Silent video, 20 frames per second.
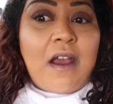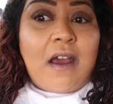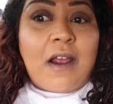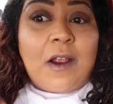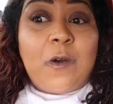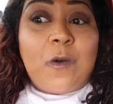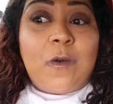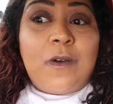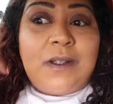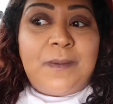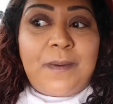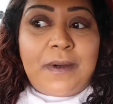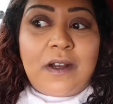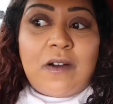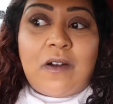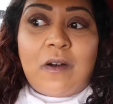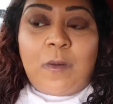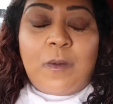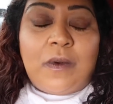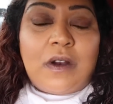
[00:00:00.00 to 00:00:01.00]
I'd always put
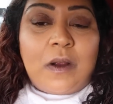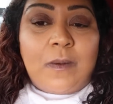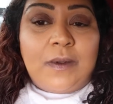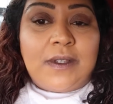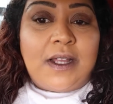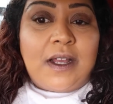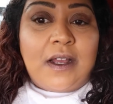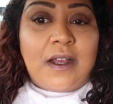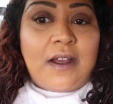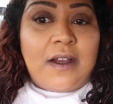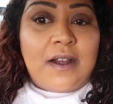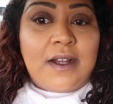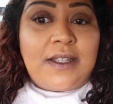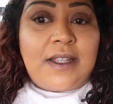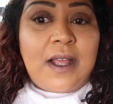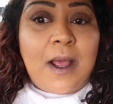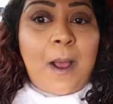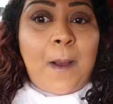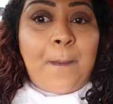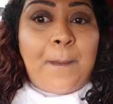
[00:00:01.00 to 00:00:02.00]
it on when I was at
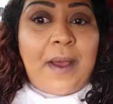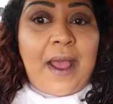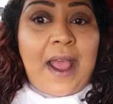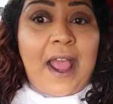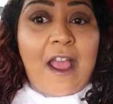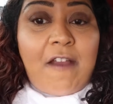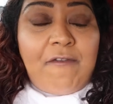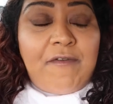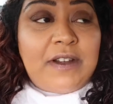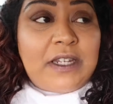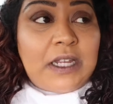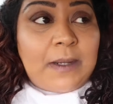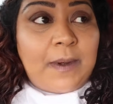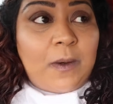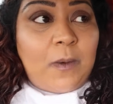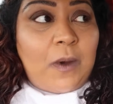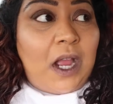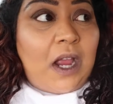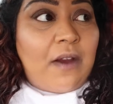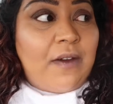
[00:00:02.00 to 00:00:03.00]
hers, but every time
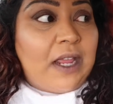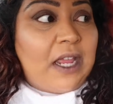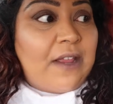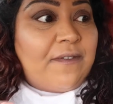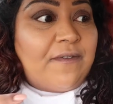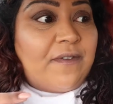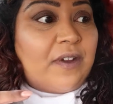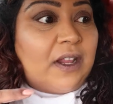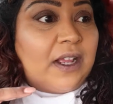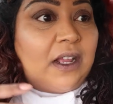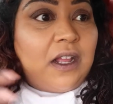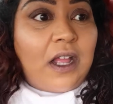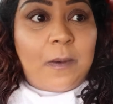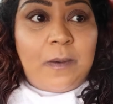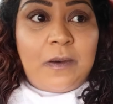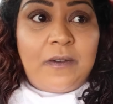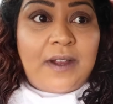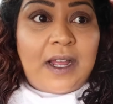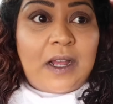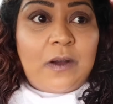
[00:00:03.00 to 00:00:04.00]
I wear it, even for like a
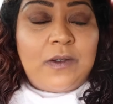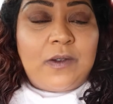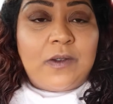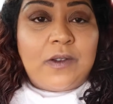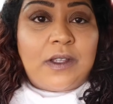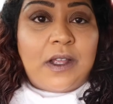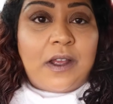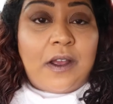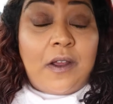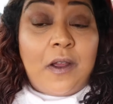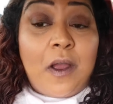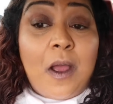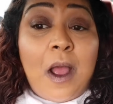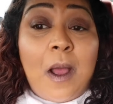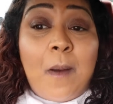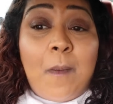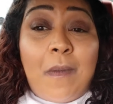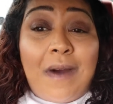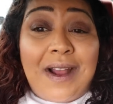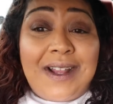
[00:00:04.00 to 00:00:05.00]
couple of hours or so,
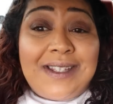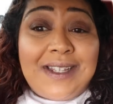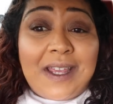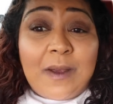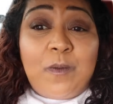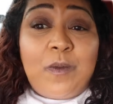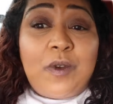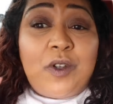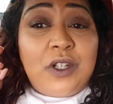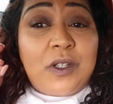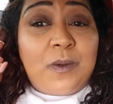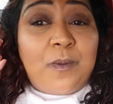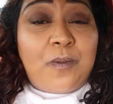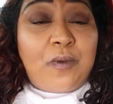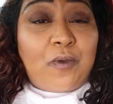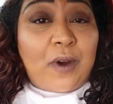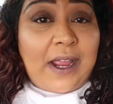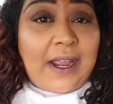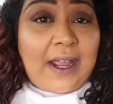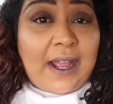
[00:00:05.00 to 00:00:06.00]
my skin would just
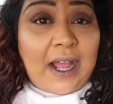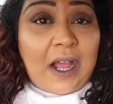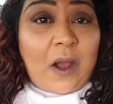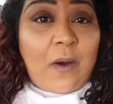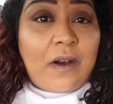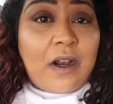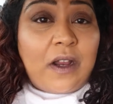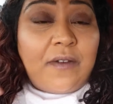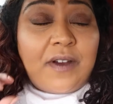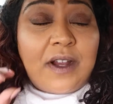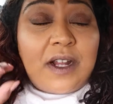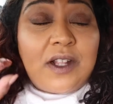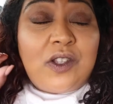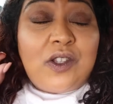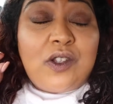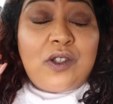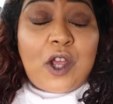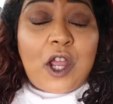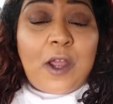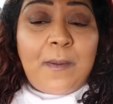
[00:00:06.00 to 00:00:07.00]
break out. And I've heard
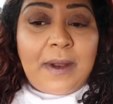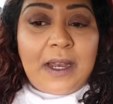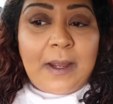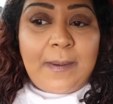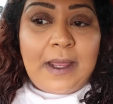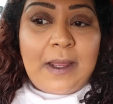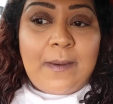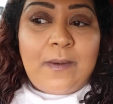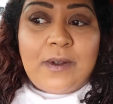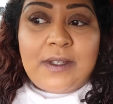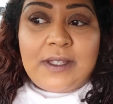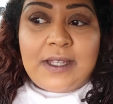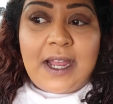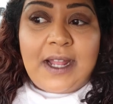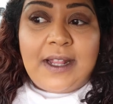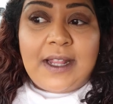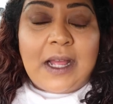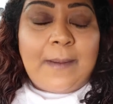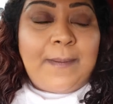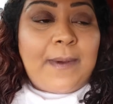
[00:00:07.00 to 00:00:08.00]
so many people
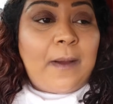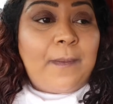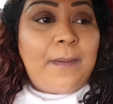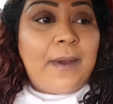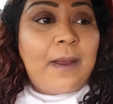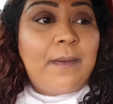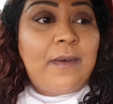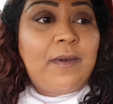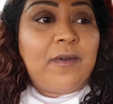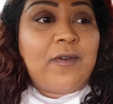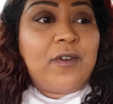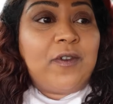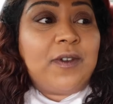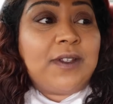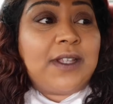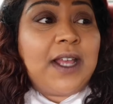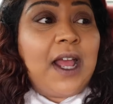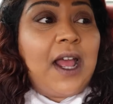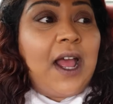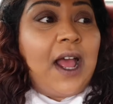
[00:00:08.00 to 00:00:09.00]
saying that about bare
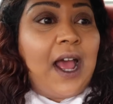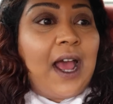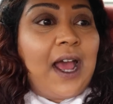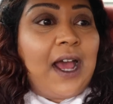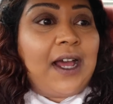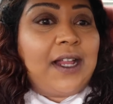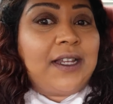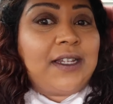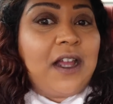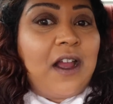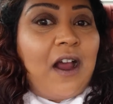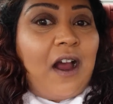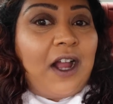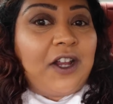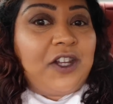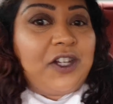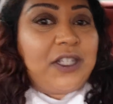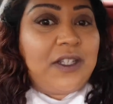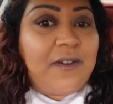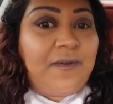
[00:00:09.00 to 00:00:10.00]
minerals. Mm. And
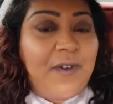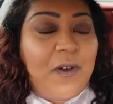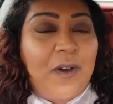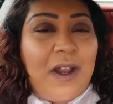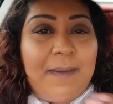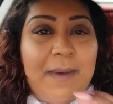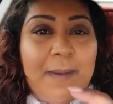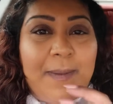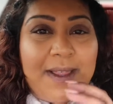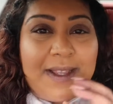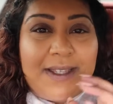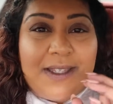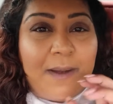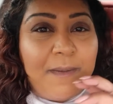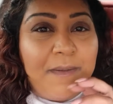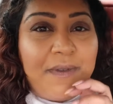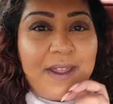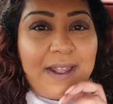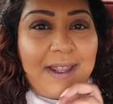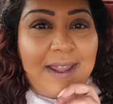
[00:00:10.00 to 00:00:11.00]
I just feel like maybe there's
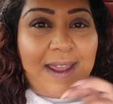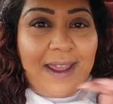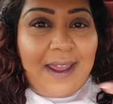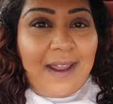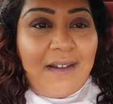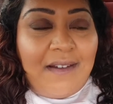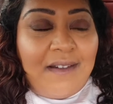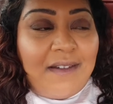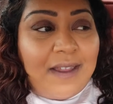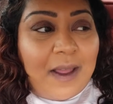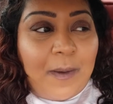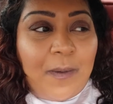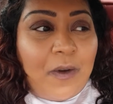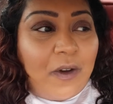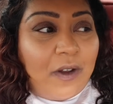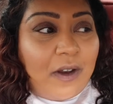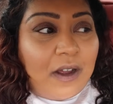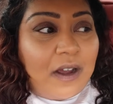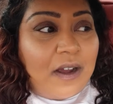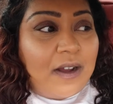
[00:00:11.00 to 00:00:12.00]
something in their
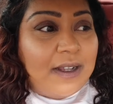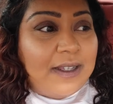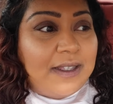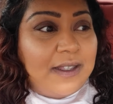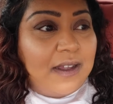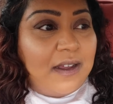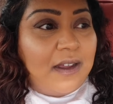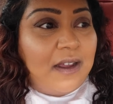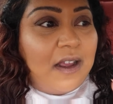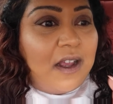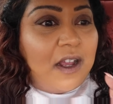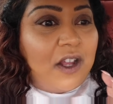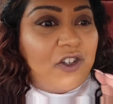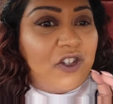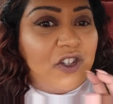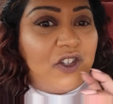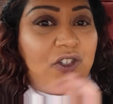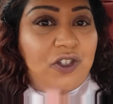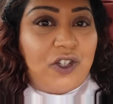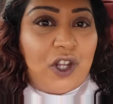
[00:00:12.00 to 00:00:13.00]
products that
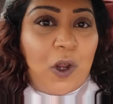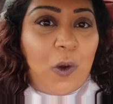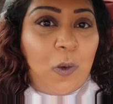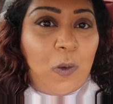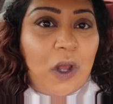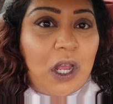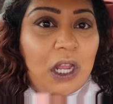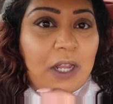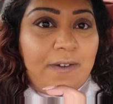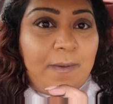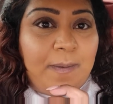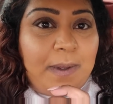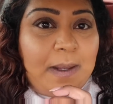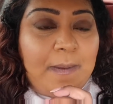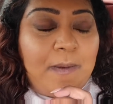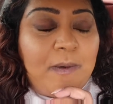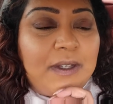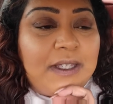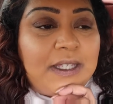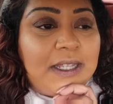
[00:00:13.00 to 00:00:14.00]
just don't work for
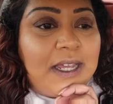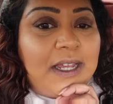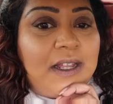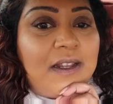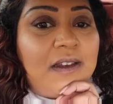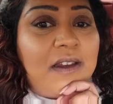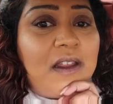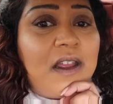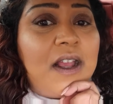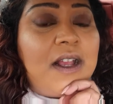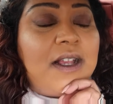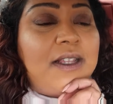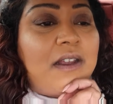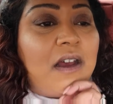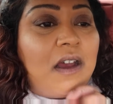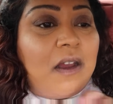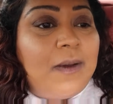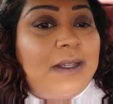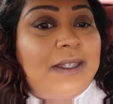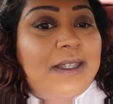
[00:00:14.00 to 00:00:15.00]
people's skin. So
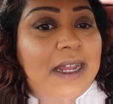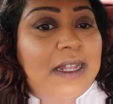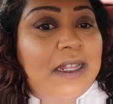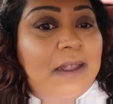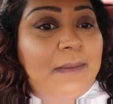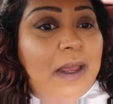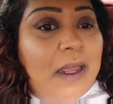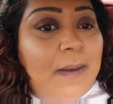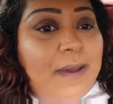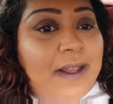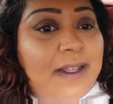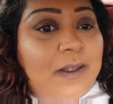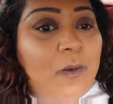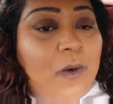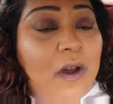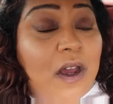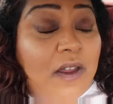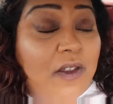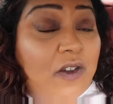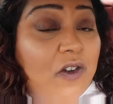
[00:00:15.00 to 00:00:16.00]
I was saying that maybe it's
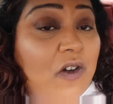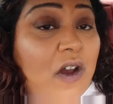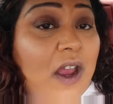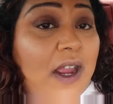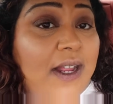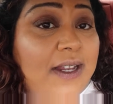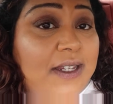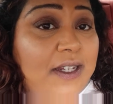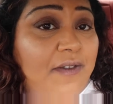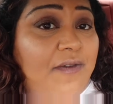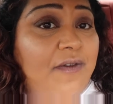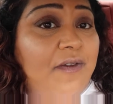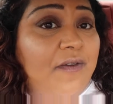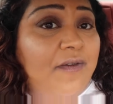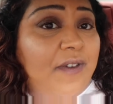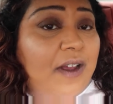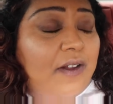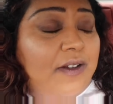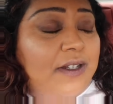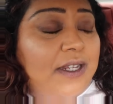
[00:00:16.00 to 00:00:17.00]
worth trying a
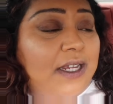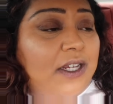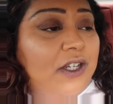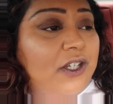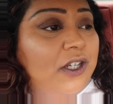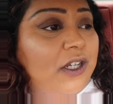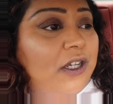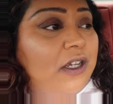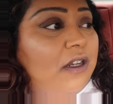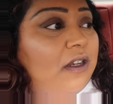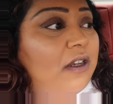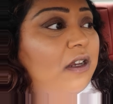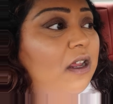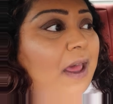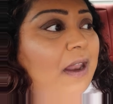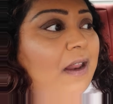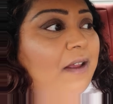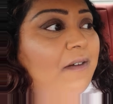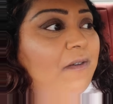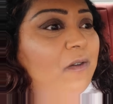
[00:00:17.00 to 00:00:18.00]
different foundation.
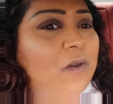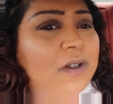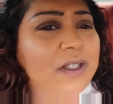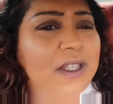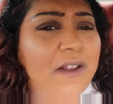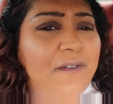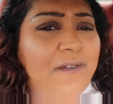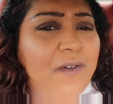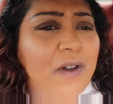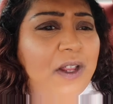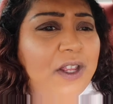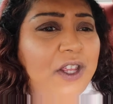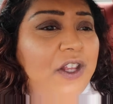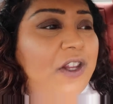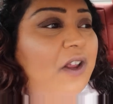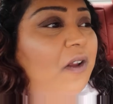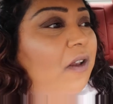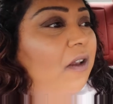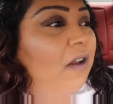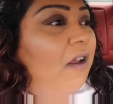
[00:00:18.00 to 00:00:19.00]
And I also feel like you
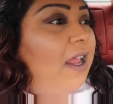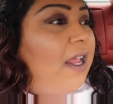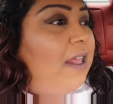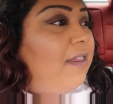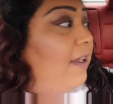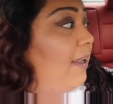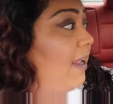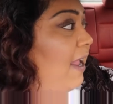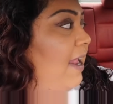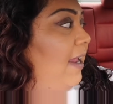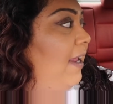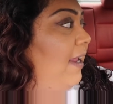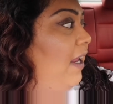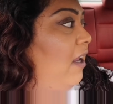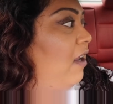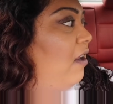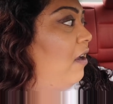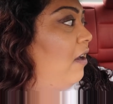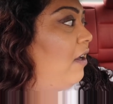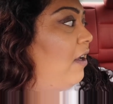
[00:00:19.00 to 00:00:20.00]
don't like the
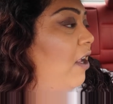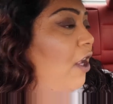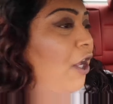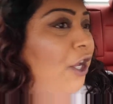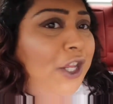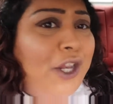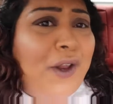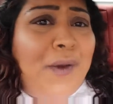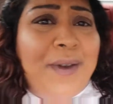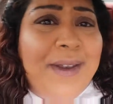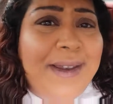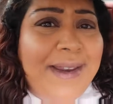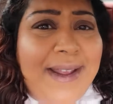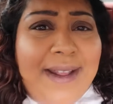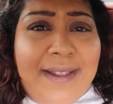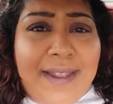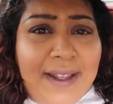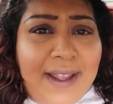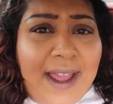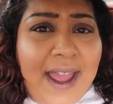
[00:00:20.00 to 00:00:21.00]
cakey look. You don't
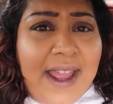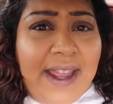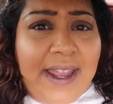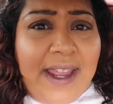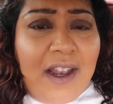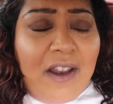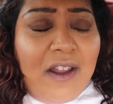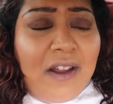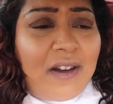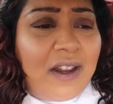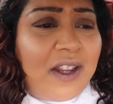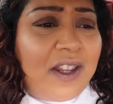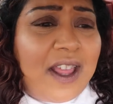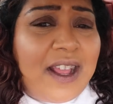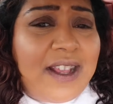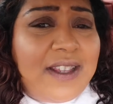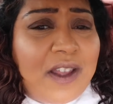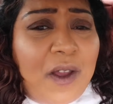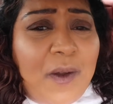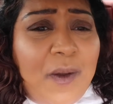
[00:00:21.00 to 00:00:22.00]
need the cakey look. Like
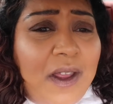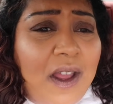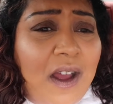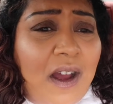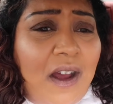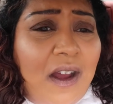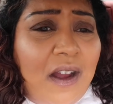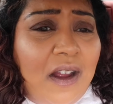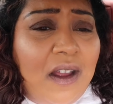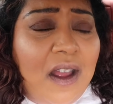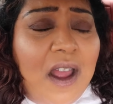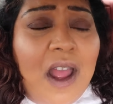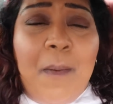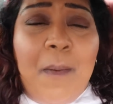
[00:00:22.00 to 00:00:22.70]
they're so young.